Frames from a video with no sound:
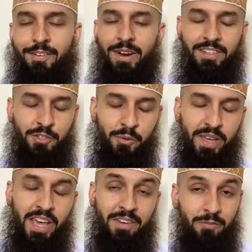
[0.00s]
right? So
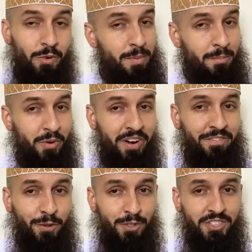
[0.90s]
remember,
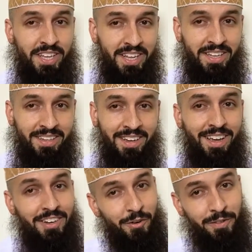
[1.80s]
if you're sitting
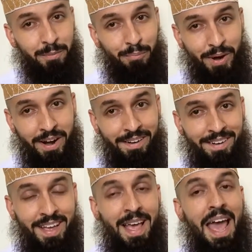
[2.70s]
during the prayer
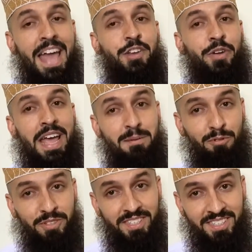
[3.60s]
and you're
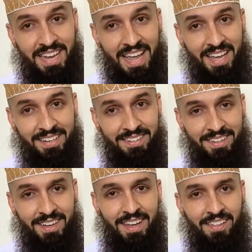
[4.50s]
able to stand,
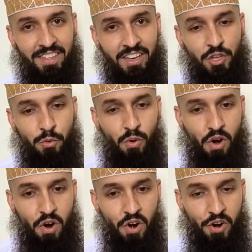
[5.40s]
then you
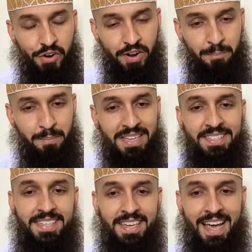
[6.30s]
are
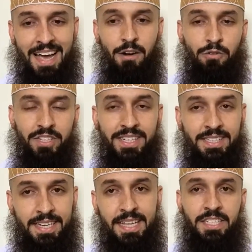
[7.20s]
missing out
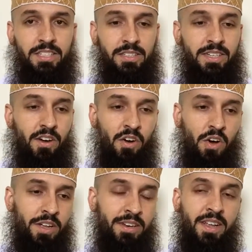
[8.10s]
intentionally
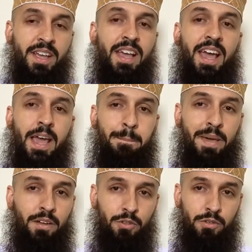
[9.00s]
on a
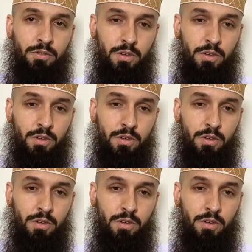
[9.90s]
pillar